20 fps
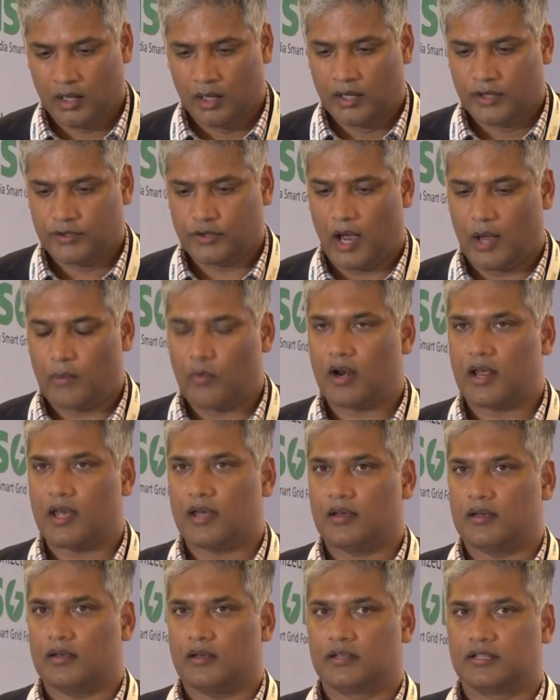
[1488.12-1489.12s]
So I want
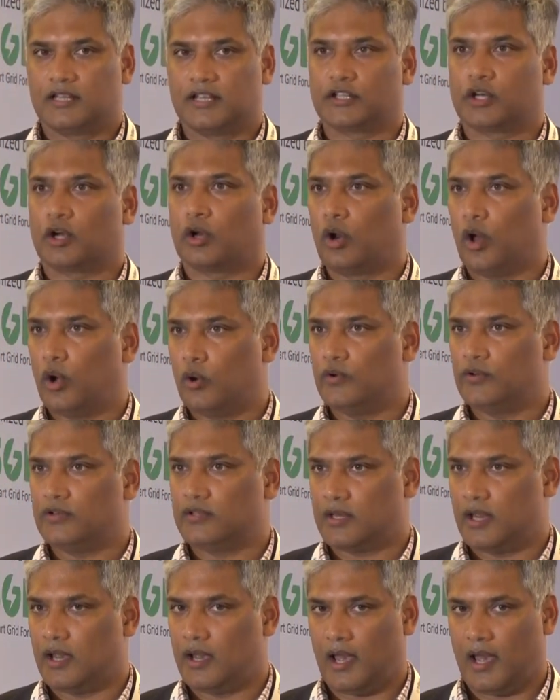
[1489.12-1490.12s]
to just
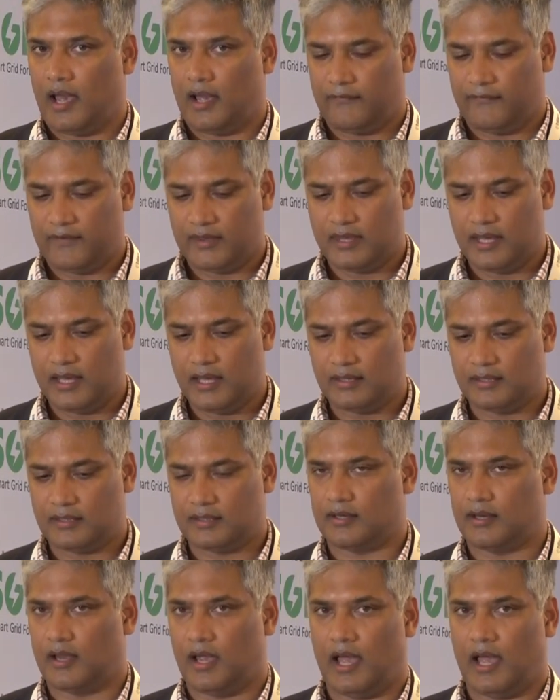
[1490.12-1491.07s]
close with this.